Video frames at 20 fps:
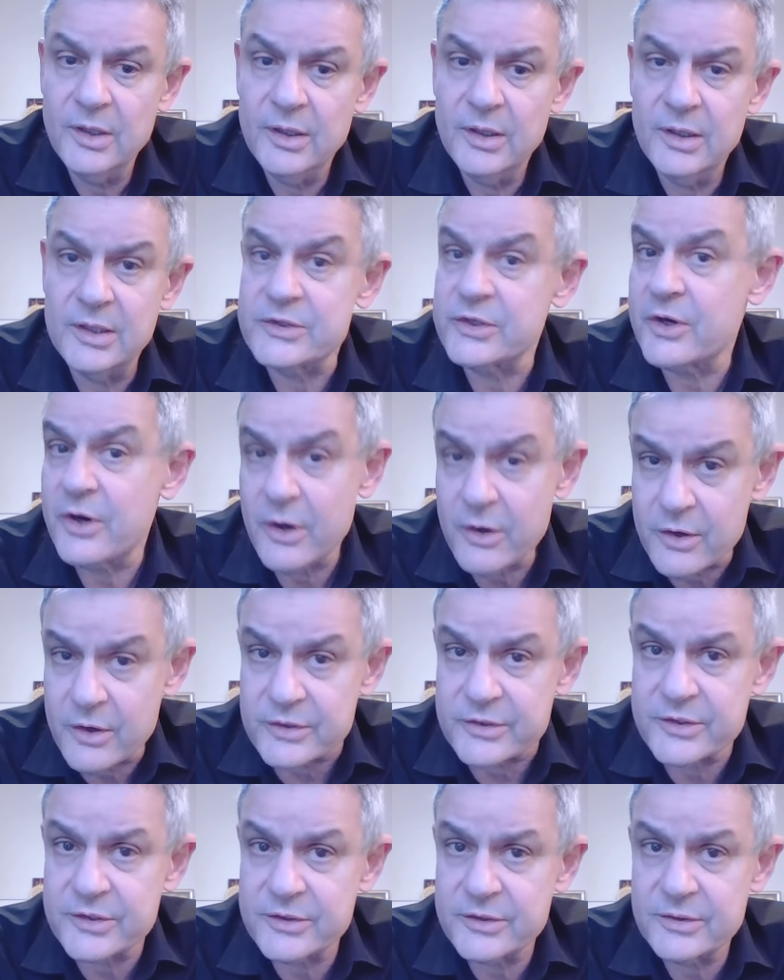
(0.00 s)
as a
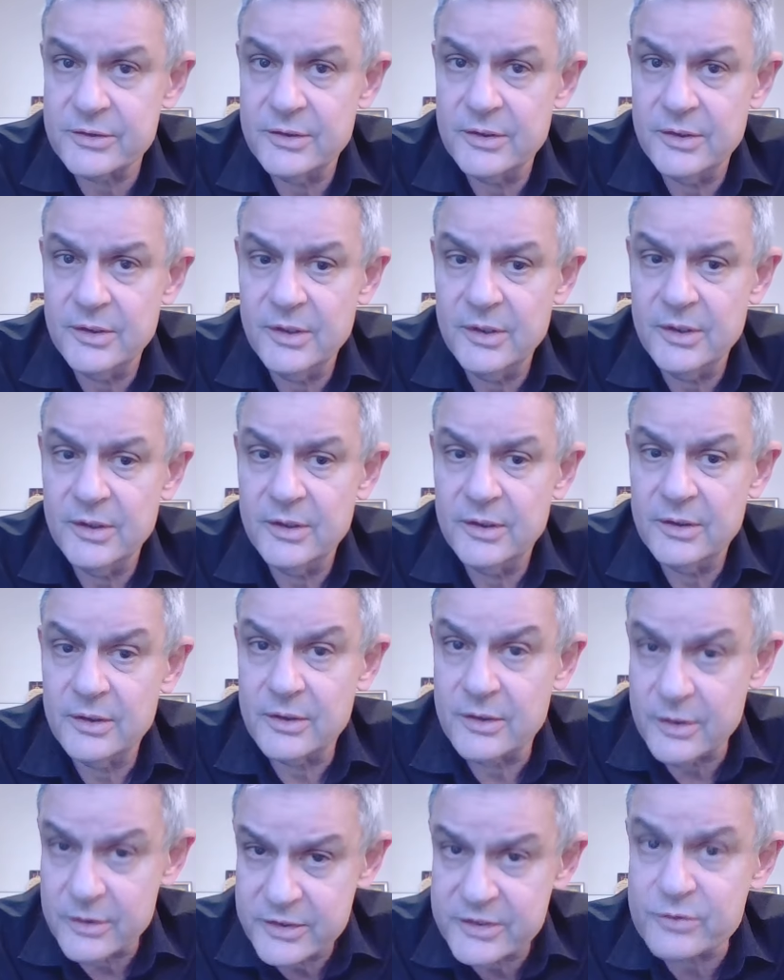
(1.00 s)
curse,
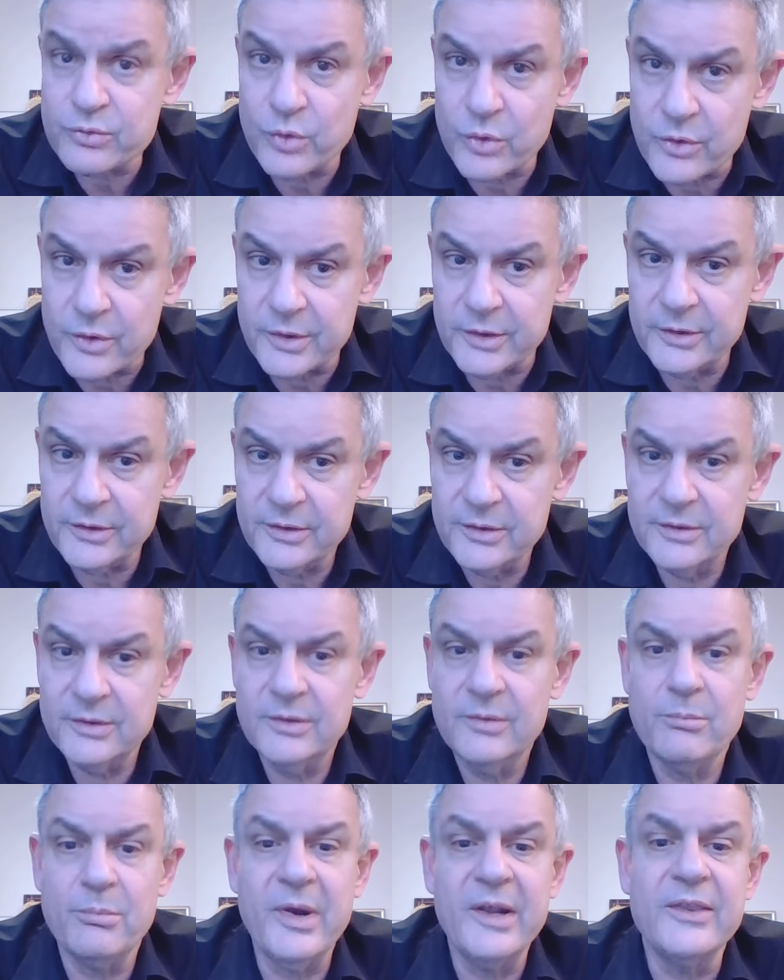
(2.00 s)
curse word
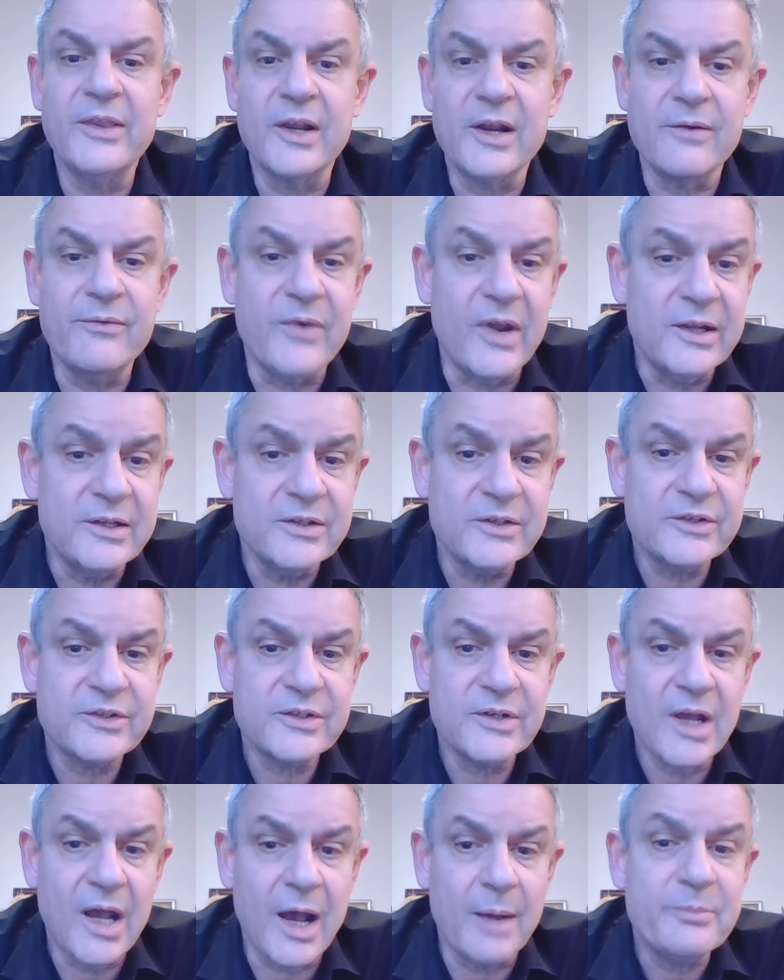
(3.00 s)
by the Kven's
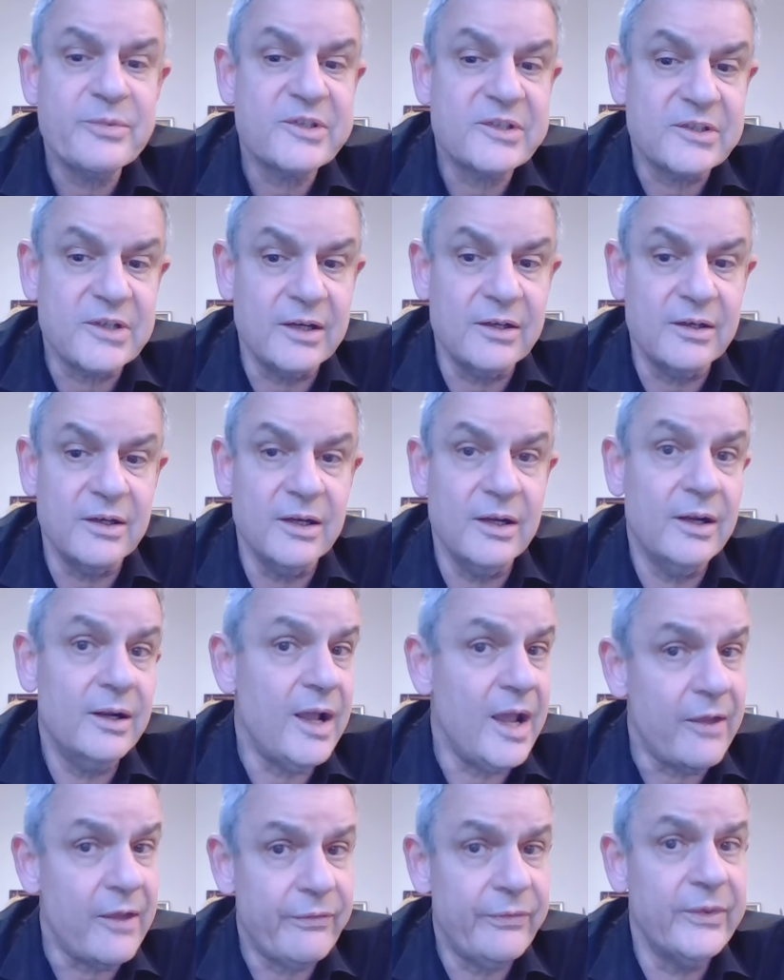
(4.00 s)

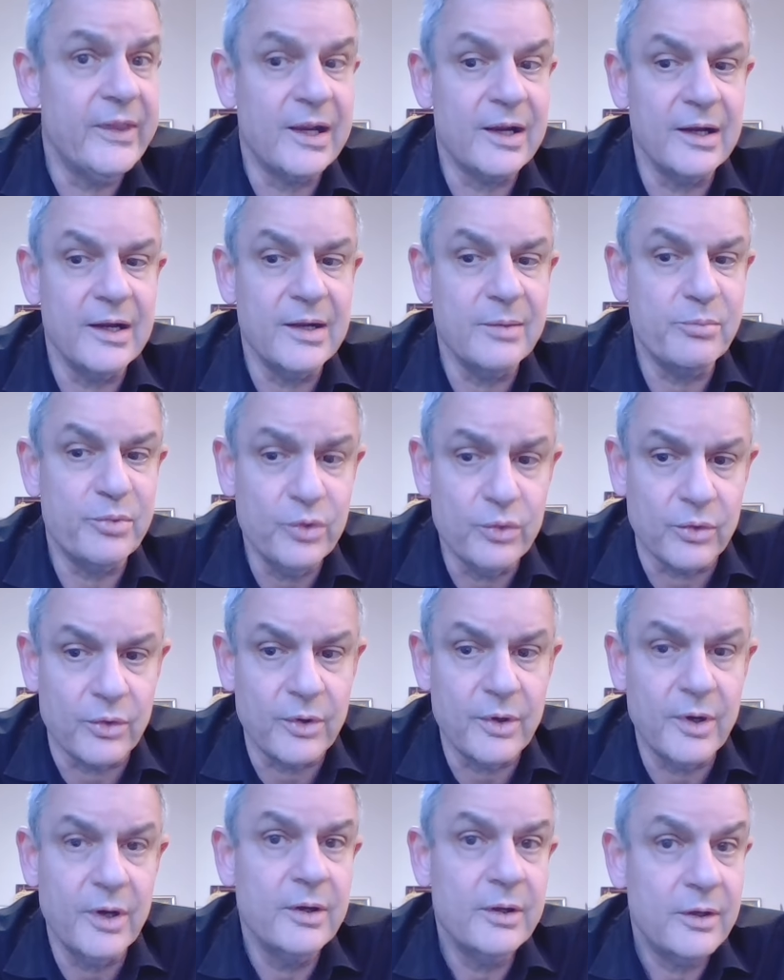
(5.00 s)
upstanding, ethnically
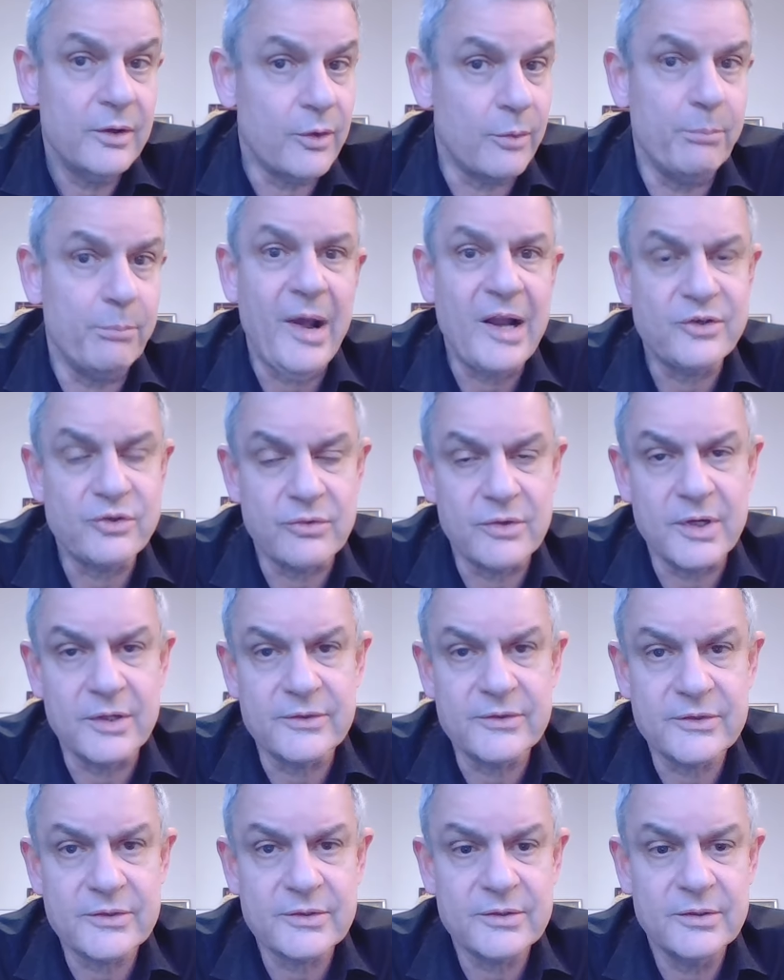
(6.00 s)
pure
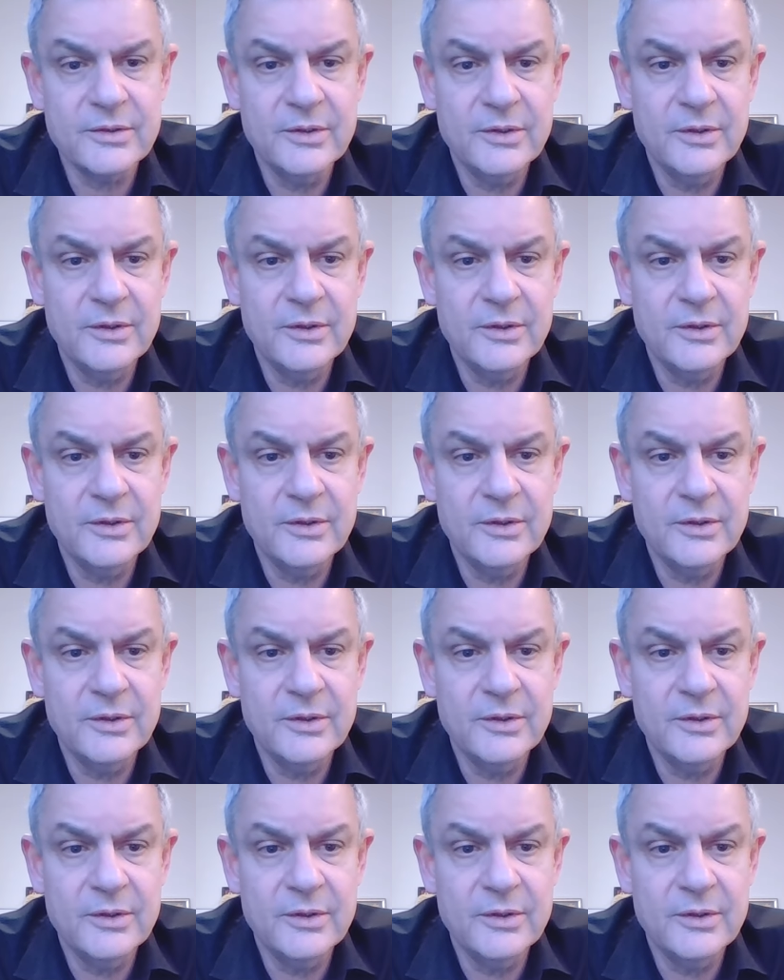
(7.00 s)
compatriots.